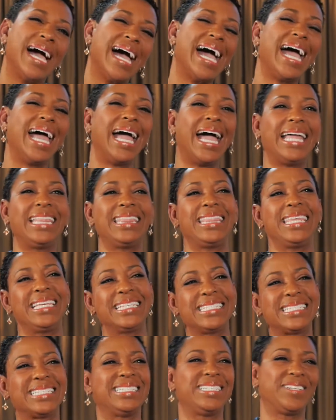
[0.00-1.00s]
I think
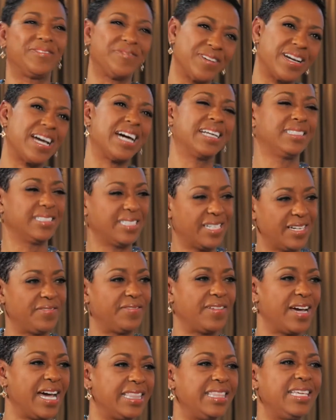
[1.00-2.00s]
it's a different kind of love.
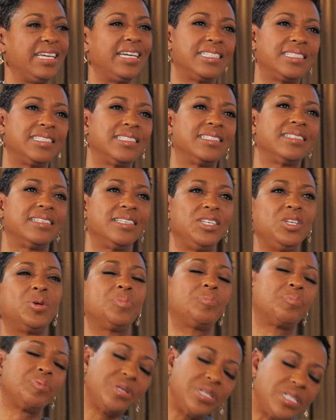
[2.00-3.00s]
I think it's you
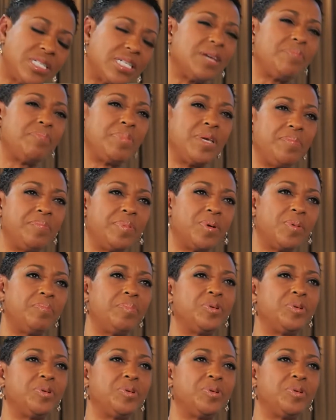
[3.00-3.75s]
appreciate people,